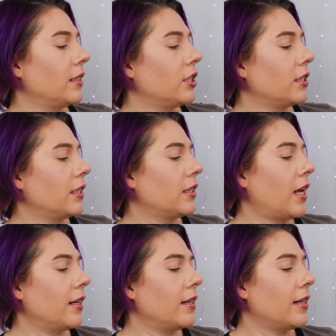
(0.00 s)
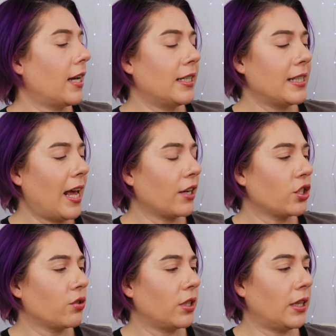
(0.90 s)
It just is that nice
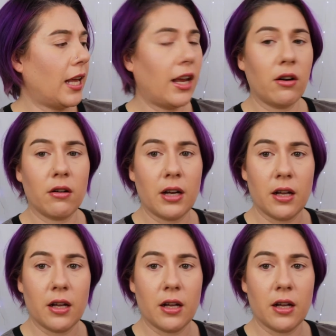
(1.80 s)
extra layer